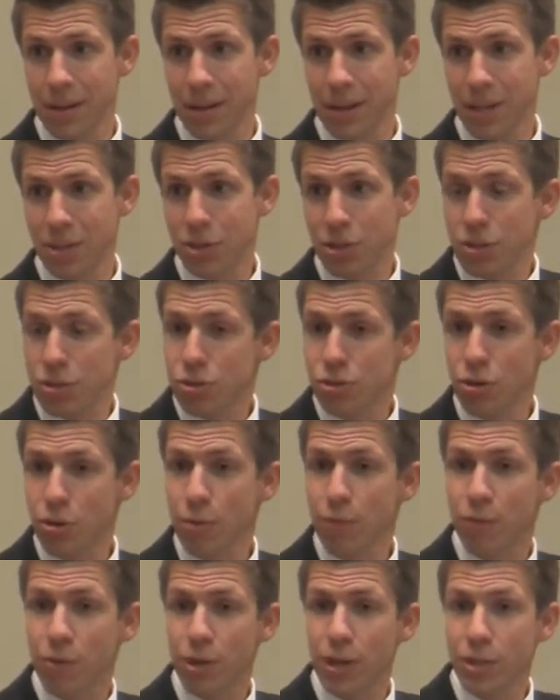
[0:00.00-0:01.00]
It's
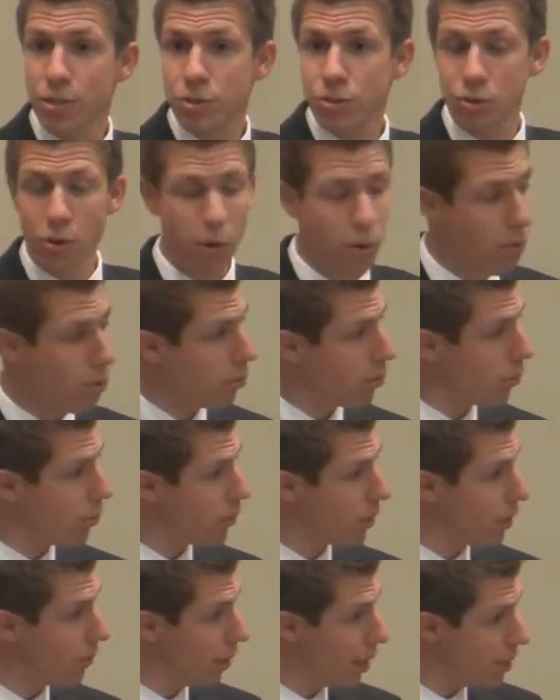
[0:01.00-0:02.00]
concern for his soul,
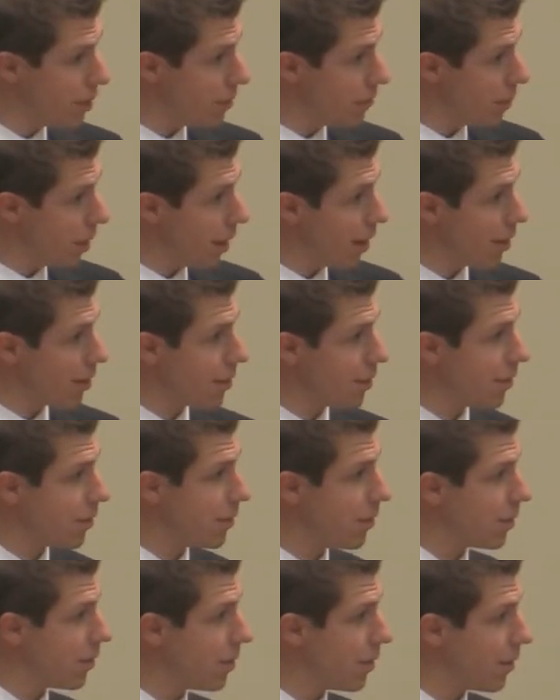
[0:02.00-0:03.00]
the divisive man.
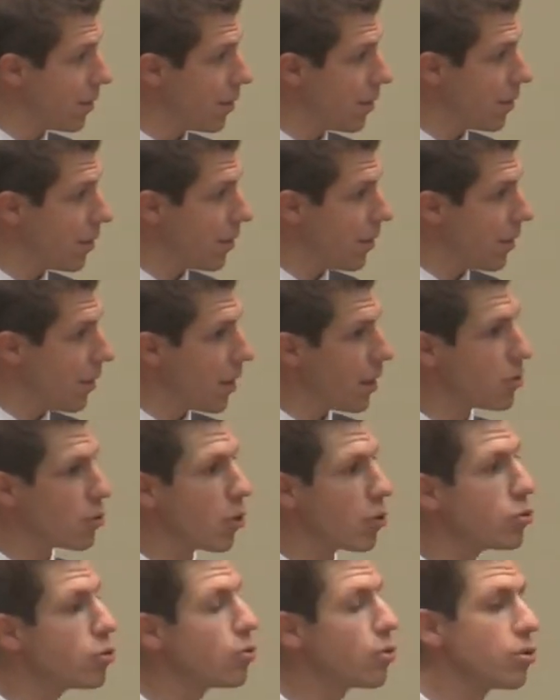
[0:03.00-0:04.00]
It's
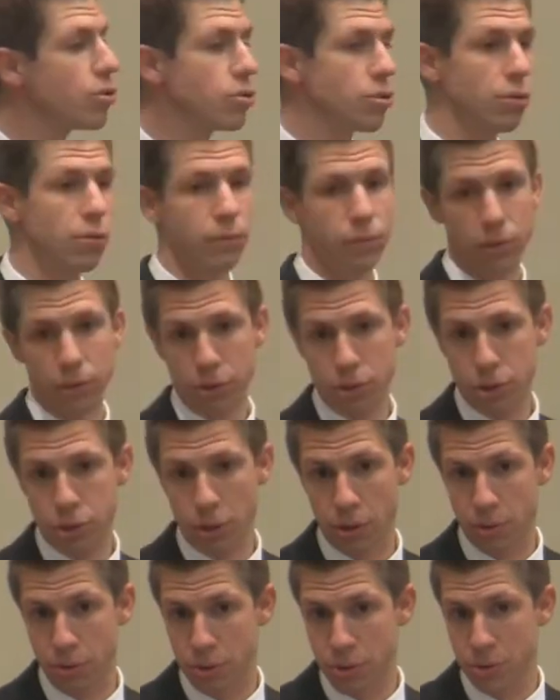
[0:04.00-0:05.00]
also concern for the
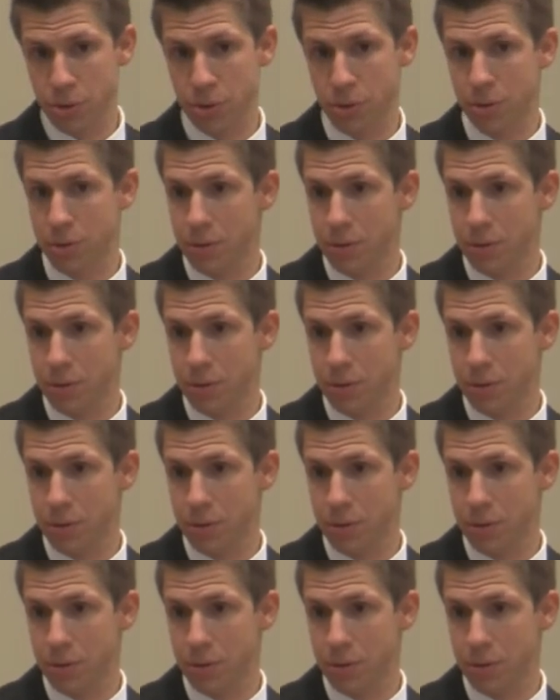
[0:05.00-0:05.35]
church.